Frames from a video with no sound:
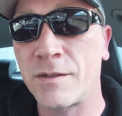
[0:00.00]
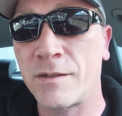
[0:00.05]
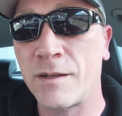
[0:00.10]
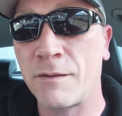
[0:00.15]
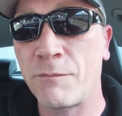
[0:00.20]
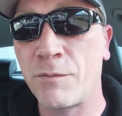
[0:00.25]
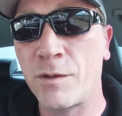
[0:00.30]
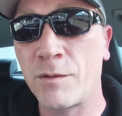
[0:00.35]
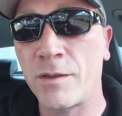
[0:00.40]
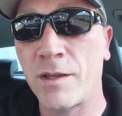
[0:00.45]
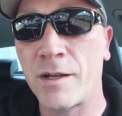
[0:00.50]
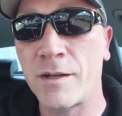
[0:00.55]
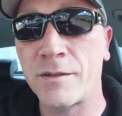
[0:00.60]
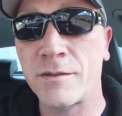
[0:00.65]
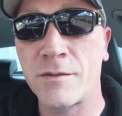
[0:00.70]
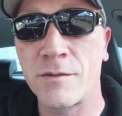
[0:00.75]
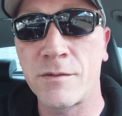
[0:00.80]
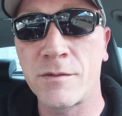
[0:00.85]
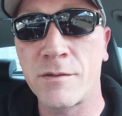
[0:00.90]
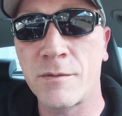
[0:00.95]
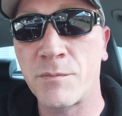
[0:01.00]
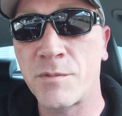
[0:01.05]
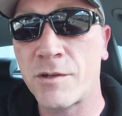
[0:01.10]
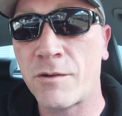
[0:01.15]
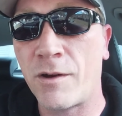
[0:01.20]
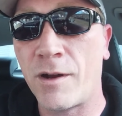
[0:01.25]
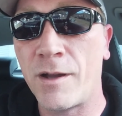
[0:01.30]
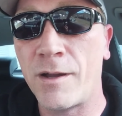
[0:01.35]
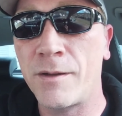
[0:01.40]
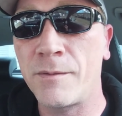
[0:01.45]
And if you'd like to,
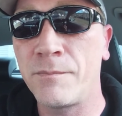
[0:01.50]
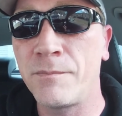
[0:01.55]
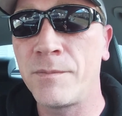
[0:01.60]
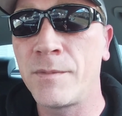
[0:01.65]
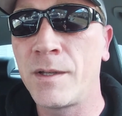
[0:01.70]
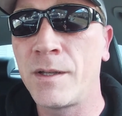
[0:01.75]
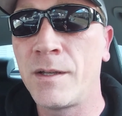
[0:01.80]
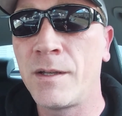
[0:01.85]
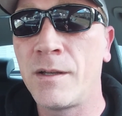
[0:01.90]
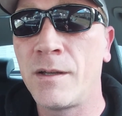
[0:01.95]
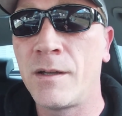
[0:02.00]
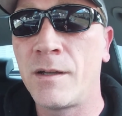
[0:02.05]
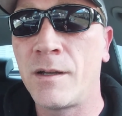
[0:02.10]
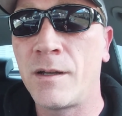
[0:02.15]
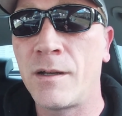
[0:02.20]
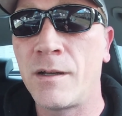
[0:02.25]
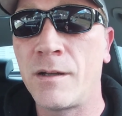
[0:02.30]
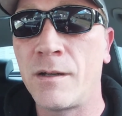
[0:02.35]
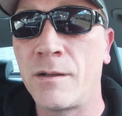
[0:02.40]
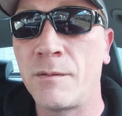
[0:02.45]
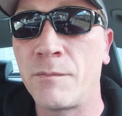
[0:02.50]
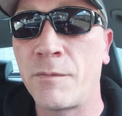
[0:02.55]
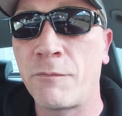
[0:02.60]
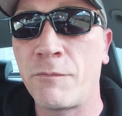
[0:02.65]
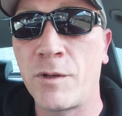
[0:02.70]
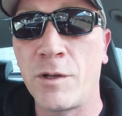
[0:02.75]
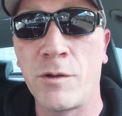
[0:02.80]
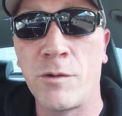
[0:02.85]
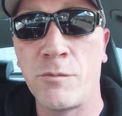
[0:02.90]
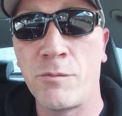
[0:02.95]
subscribe.
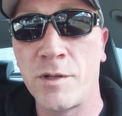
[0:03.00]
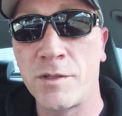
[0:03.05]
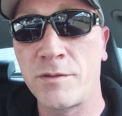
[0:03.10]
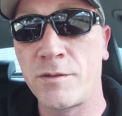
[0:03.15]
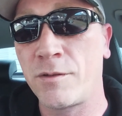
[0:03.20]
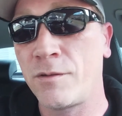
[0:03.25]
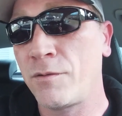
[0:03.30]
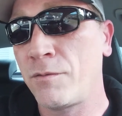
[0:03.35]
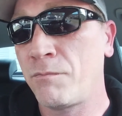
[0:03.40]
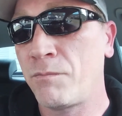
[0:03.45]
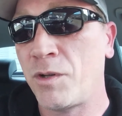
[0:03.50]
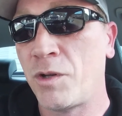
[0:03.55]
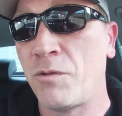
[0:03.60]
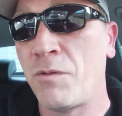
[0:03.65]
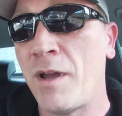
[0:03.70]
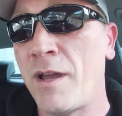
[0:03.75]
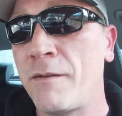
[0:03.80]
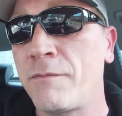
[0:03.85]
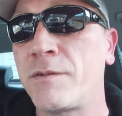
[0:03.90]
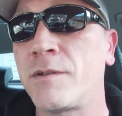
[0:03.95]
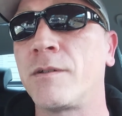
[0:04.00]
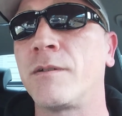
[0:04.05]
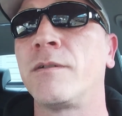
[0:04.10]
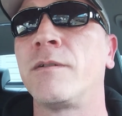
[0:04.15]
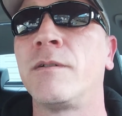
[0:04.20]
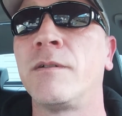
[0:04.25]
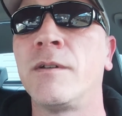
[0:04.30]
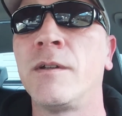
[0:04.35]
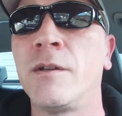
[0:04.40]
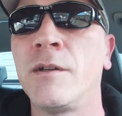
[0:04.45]
If you don't want to, you don't have to.
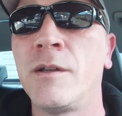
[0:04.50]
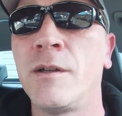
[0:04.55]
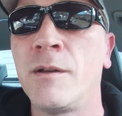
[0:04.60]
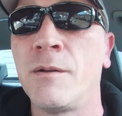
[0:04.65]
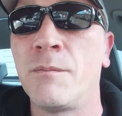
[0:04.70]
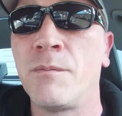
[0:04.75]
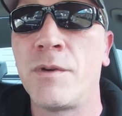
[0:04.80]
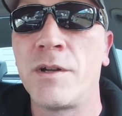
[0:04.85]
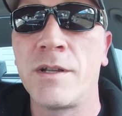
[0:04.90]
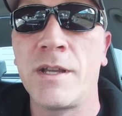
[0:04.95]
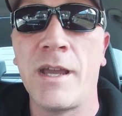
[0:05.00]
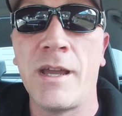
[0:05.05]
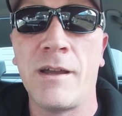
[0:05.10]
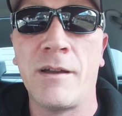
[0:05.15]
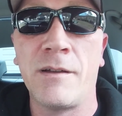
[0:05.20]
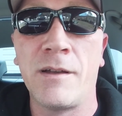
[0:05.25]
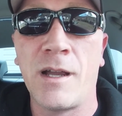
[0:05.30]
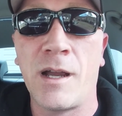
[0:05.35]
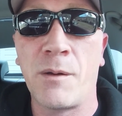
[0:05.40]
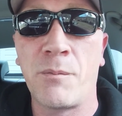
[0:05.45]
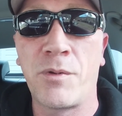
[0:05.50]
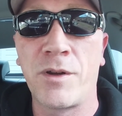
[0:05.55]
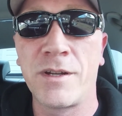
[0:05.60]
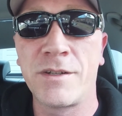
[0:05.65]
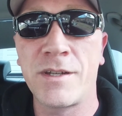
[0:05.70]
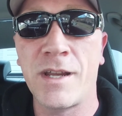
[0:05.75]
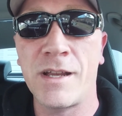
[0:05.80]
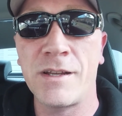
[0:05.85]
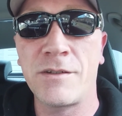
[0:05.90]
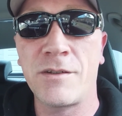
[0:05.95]
But yeah, I
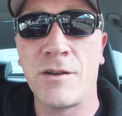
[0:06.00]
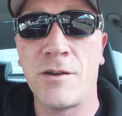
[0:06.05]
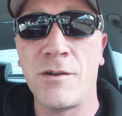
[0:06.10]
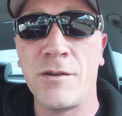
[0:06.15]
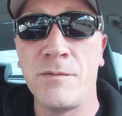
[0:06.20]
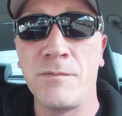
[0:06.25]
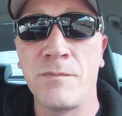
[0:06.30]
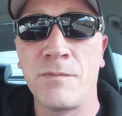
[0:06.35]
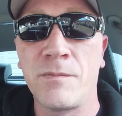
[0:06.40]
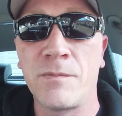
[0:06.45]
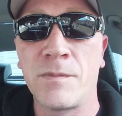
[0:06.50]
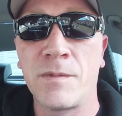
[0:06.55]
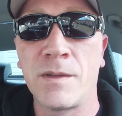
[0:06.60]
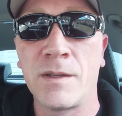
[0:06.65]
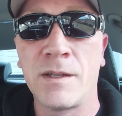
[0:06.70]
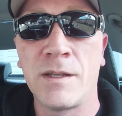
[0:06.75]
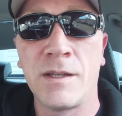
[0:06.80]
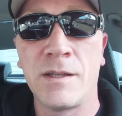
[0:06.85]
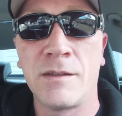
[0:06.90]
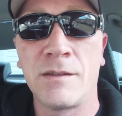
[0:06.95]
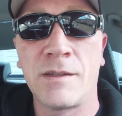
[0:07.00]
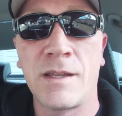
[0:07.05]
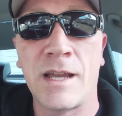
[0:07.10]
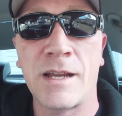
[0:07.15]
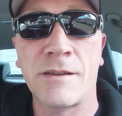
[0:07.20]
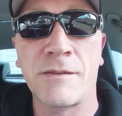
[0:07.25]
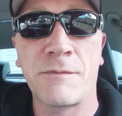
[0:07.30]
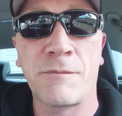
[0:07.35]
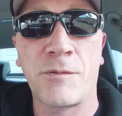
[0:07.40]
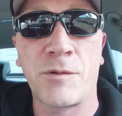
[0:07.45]
appreciate y'all.
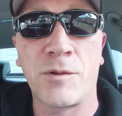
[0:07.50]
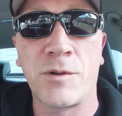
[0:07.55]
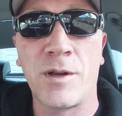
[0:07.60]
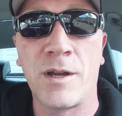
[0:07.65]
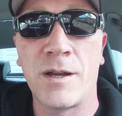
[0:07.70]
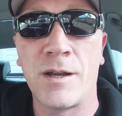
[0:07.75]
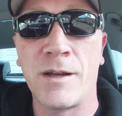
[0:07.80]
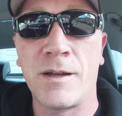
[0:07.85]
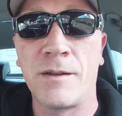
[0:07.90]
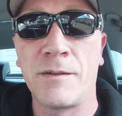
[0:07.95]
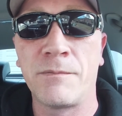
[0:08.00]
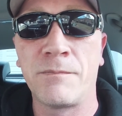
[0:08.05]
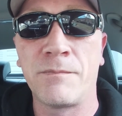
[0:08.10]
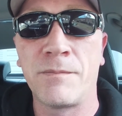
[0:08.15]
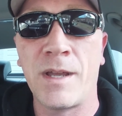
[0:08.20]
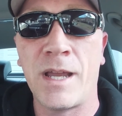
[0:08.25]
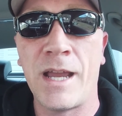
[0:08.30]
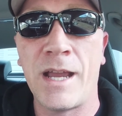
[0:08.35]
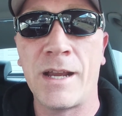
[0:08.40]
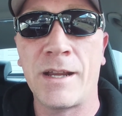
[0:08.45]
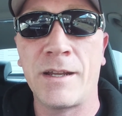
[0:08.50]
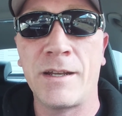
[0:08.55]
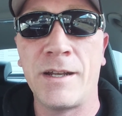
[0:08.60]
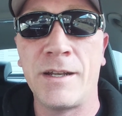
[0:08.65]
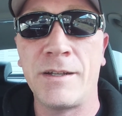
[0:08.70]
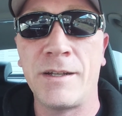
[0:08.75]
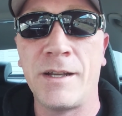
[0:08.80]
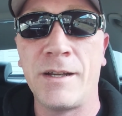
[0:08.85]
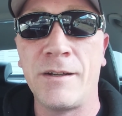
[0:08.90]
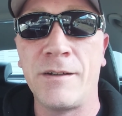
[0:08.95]
Thanks for hanging
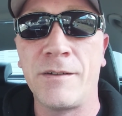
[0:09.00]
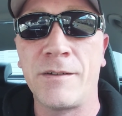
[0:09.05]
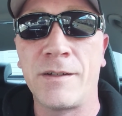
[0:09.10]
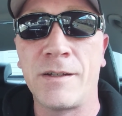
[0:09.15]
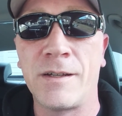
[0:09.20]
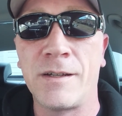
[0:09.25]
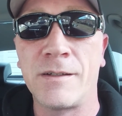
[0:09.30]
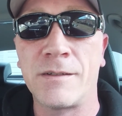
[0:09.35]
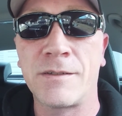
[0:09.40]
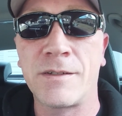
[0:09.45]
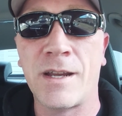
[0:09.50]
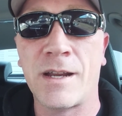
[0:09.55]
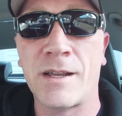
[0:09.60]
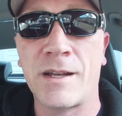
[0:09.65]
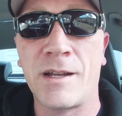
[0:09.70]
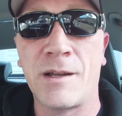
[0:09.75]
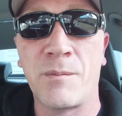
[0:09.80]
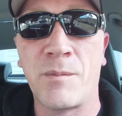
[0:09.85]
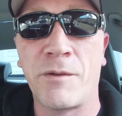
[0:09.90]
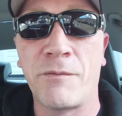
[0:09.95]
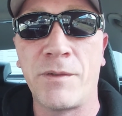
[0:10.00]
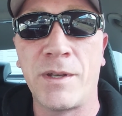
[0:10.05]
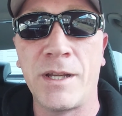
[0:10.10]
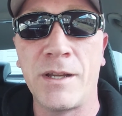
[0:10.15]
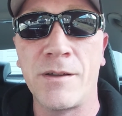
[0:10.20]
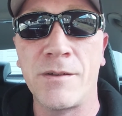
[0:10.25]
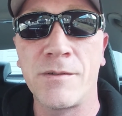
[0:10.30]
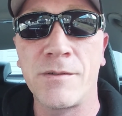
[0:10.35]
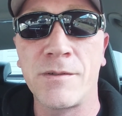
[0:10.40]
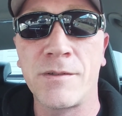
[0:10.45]
in there and checking out my
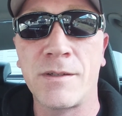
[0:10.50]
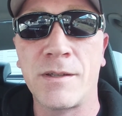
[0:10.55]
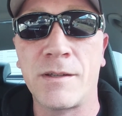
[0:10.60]
videos.